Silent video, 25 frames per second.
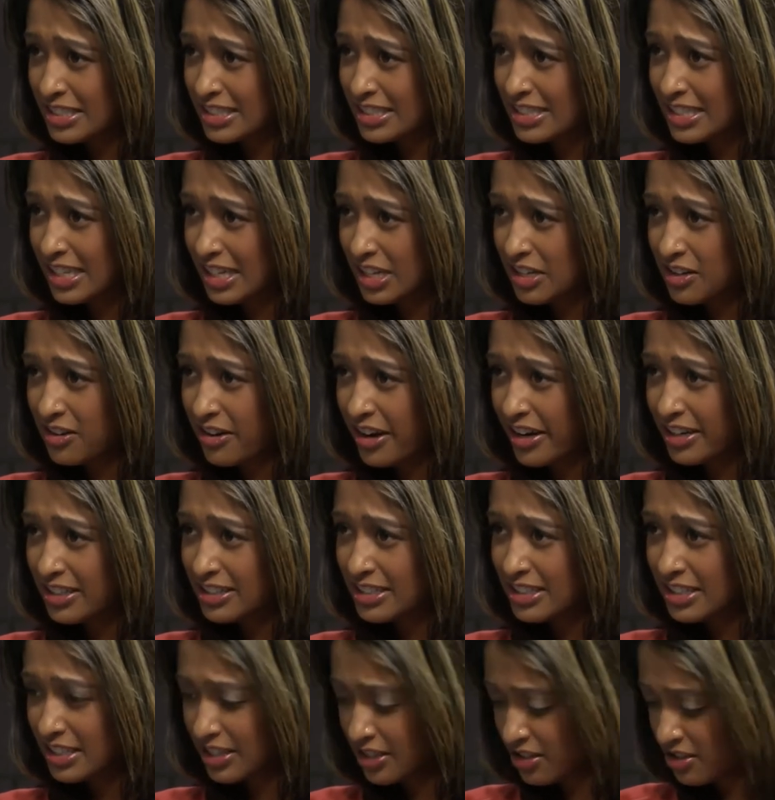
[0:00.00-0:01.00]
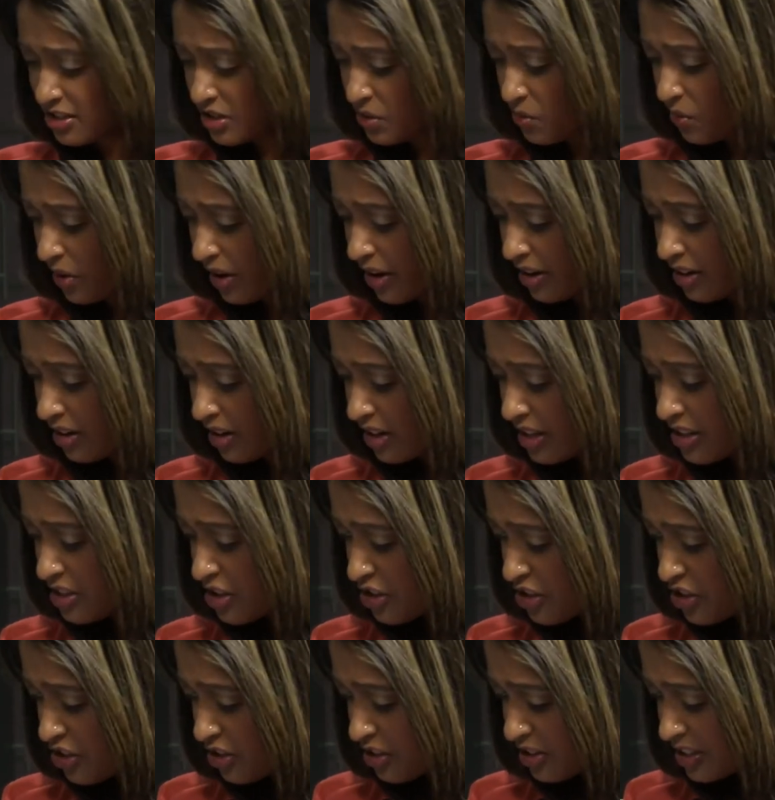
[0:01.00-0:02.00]
Is that correct? 31 in the
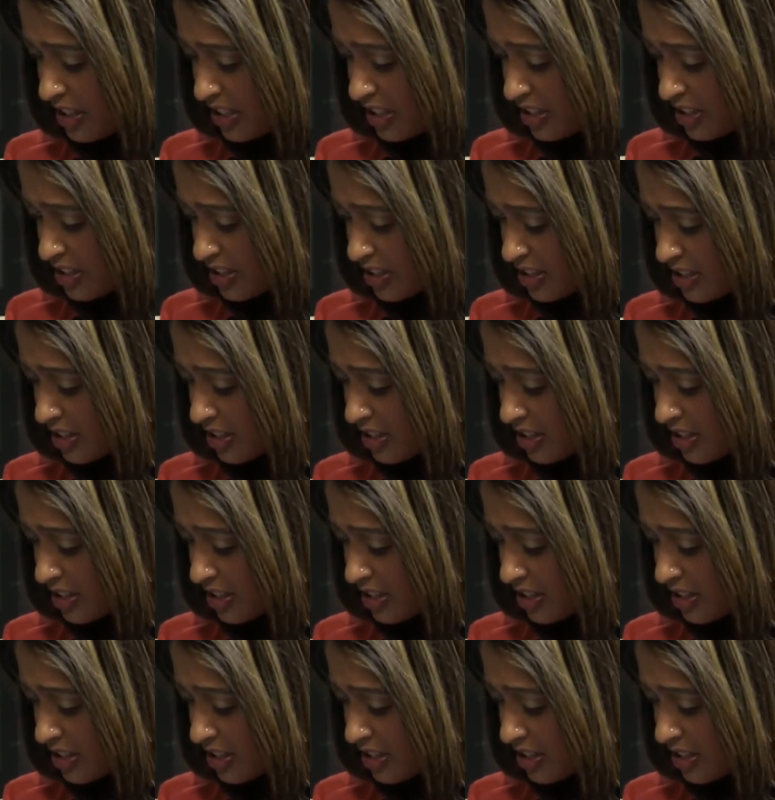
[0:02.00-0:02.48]
30s.